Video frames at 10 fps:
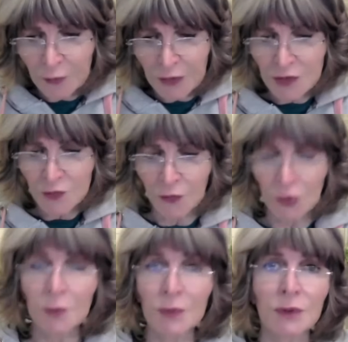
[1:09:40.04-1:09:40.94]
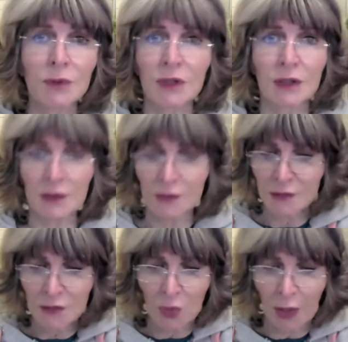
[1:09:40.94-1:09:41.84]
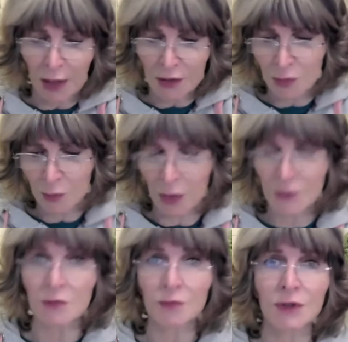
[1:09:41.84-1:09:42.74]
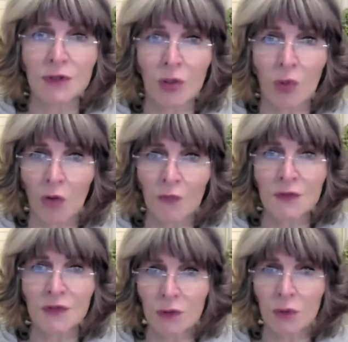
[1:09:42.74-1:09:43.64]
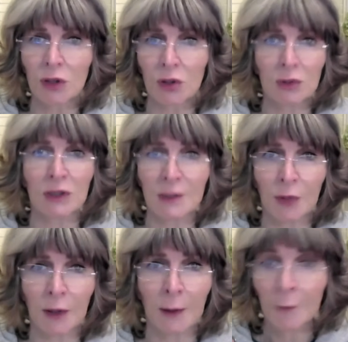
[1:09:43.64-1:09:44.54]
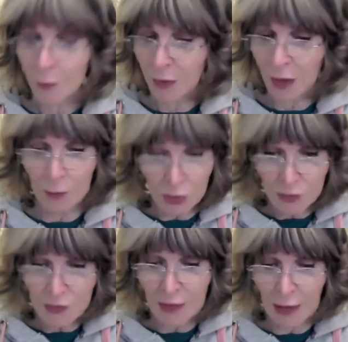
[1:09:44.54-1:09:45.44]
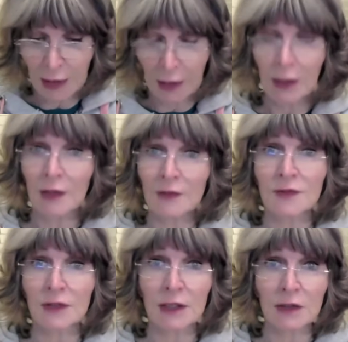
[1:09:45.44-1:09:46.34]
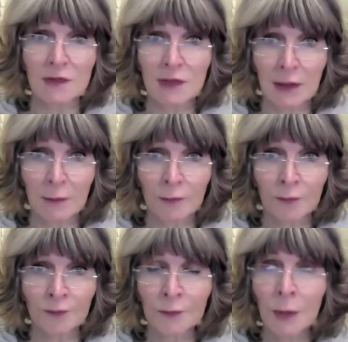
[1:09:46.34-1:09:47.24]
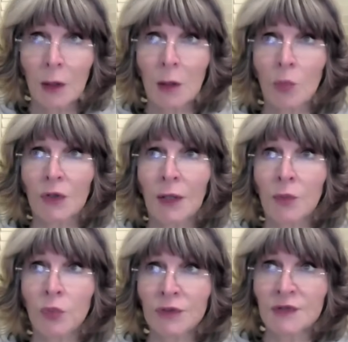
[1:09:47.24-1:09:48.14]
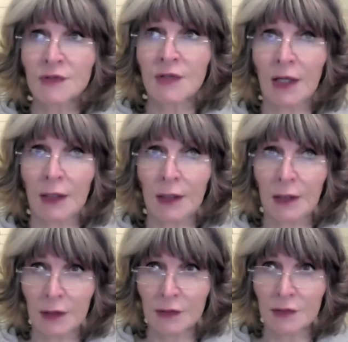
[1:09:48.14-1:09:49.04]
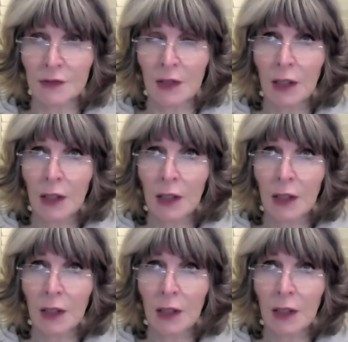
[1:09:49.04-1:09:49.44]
this full moon and its square to Mars and Pluto offers you a lot, Libra, but I'm not saying it's easy. And what I would say is,